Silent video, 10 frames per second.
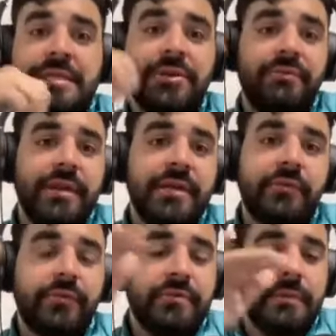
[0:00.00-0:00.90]
These are very
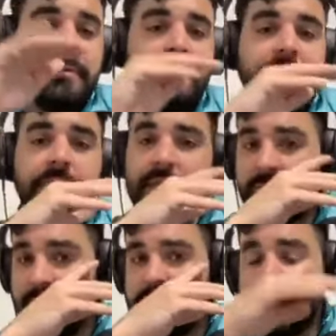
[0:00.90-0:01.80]
different types of matchups that work,